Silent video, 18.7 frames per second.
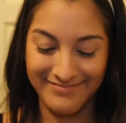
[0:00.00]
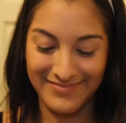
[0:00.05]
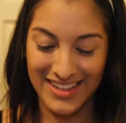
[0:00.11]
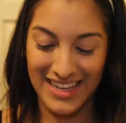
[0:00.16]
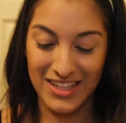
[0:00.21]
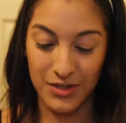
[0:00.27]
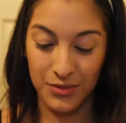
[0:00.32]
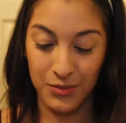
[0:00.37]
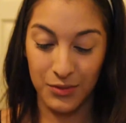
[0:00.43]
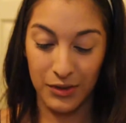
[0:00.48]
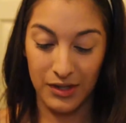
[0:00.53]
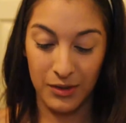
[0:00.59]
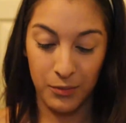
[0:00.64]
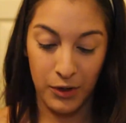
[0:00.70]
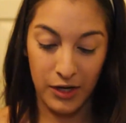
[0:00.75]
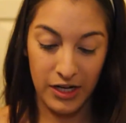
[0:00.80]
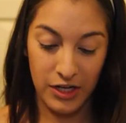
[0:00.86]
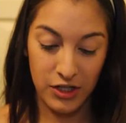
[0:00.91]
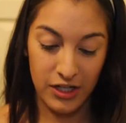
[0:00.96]
It's a really
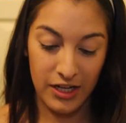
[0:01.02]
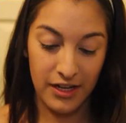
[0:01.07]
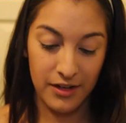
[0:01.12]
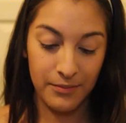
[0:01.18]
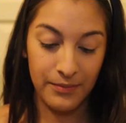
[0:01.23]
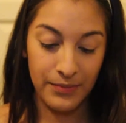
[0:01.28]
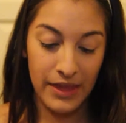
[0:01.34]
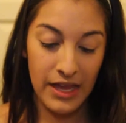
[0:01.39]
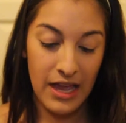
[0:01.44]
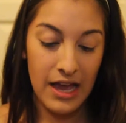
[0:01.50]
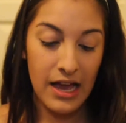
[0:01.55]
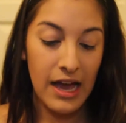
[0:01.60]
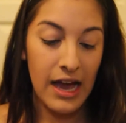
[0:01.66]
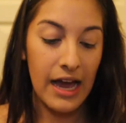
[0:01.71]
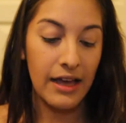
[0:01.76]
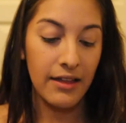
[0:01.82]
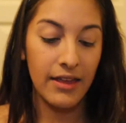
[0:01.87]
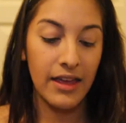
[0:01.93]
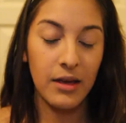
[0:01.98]
pretty shade.
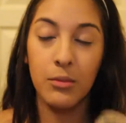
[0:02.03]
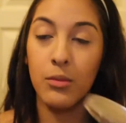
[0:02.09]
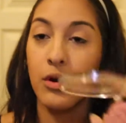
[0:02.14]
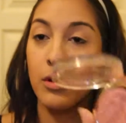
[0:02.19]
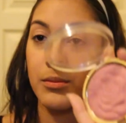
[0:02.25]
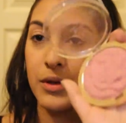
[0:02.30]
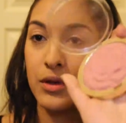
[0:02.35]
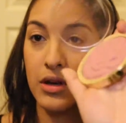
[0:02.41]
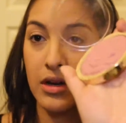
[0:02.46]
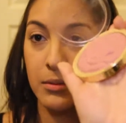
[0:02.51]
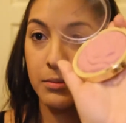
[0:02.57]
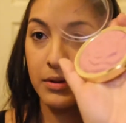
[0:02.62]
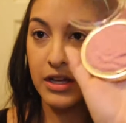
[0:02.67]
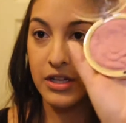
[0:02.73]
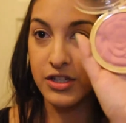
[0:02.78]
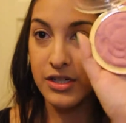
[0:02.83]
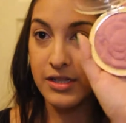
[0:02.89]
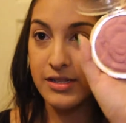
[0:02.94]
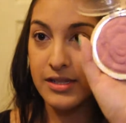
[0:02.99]
I like more muted
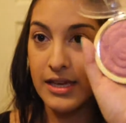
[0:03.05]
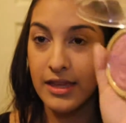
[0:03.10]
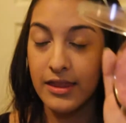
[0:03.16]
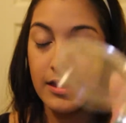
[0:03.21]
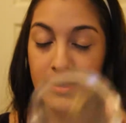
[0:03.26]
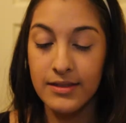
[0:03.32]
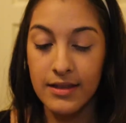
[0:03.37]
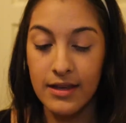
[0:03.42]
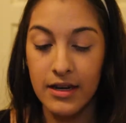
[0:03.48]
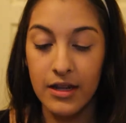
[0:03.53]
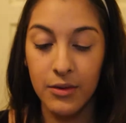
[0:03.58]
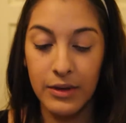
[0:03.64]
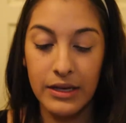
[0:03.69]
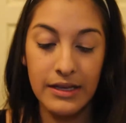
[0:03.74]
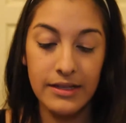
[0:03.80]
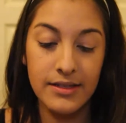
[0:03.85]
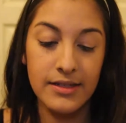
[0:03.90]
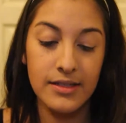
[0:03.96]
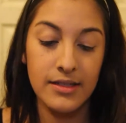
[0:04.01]
blushes like this
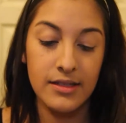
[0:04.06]
anyways.